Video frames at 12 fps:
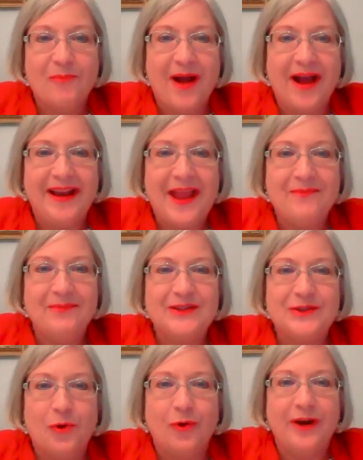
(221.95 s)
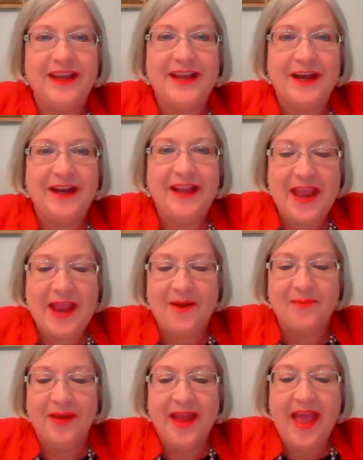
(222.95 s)
My name is Lori
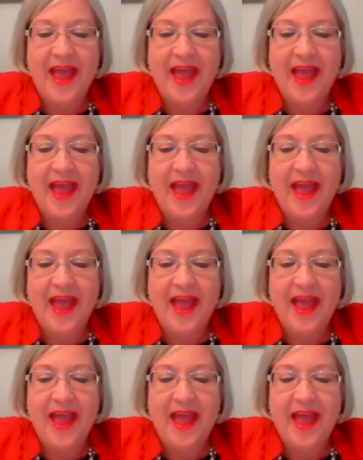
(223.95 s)
Cunningham,